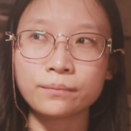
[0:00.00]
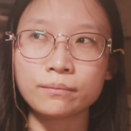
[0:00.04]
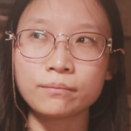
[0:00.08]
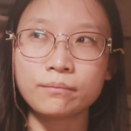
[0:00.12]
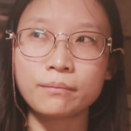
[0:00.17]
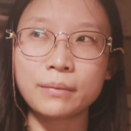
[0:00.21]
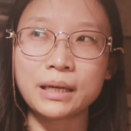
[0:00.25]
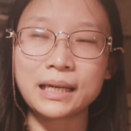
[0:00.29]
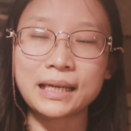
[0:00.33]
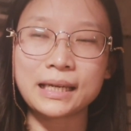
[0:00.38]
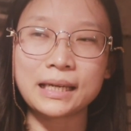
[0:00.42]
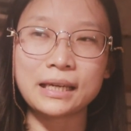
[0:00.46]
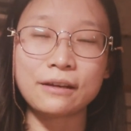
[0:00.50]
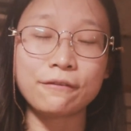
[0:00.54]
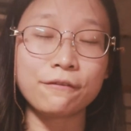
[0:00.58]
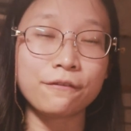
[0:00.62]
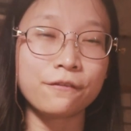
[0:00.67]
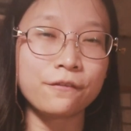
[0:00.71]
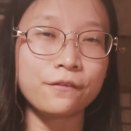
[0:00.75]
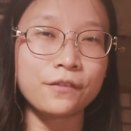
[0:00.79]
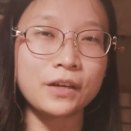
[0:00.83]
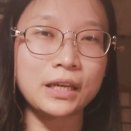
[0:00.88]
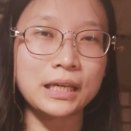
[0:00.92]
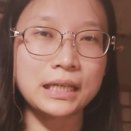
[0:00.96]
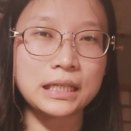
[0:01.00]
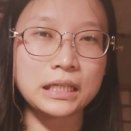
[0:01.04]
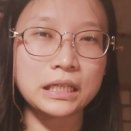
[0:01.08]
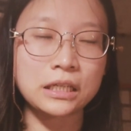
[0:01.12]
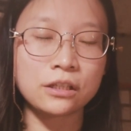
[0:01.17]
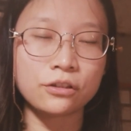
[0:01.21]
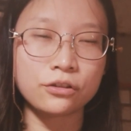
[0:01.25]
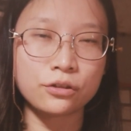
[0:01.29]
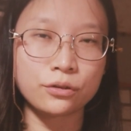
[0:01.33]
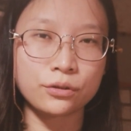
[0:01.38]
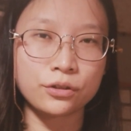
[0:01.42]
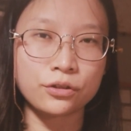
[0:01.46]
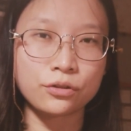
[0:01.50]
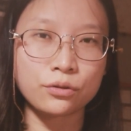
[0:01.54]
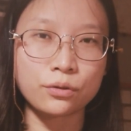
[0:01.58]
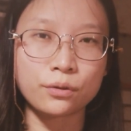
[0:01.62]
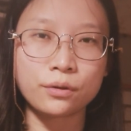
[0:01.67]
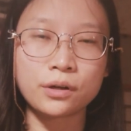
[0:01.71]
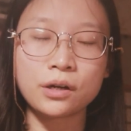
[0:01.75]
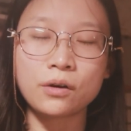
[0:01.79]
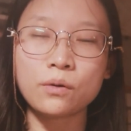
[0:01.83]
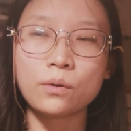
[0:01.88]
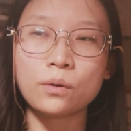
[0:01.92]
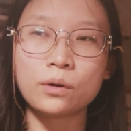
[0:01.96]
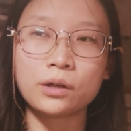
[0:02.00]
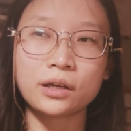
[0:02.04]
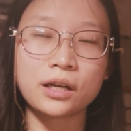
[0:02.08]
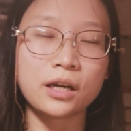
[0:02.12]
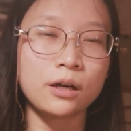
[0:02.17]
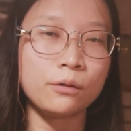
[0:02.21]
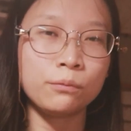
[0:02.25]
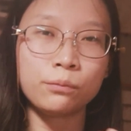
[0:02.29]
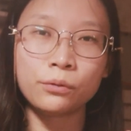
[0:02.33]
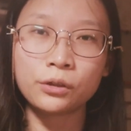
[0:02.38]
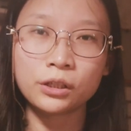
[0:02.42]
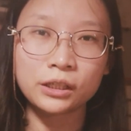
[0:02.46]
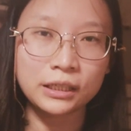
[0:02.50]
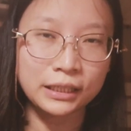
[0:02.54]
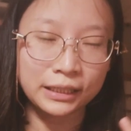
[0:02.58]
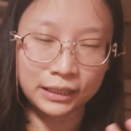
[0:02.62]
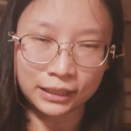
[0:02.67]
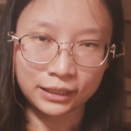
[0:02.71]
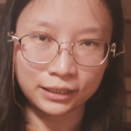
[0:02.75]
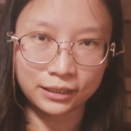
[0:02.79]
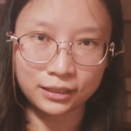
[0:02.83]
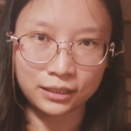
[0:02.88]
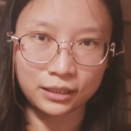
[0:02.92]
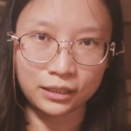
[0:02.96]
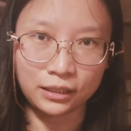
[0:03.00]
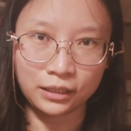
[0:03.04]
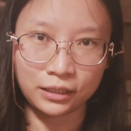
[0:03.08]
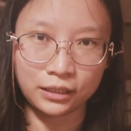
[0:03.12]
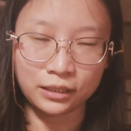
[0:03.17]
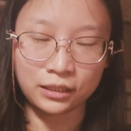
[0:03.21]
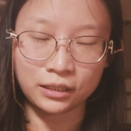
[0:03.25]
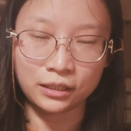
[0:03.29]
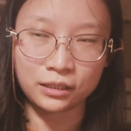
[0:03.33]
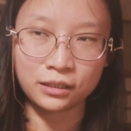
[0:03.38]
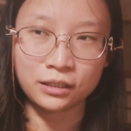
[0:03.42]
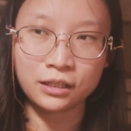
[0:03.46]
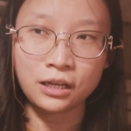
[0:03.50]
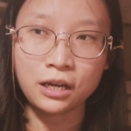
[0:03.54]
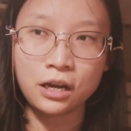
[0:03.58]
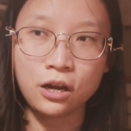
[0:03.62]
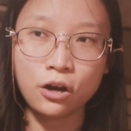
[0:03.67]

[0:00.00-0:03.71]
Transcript: make it fit into story, or completely delete it,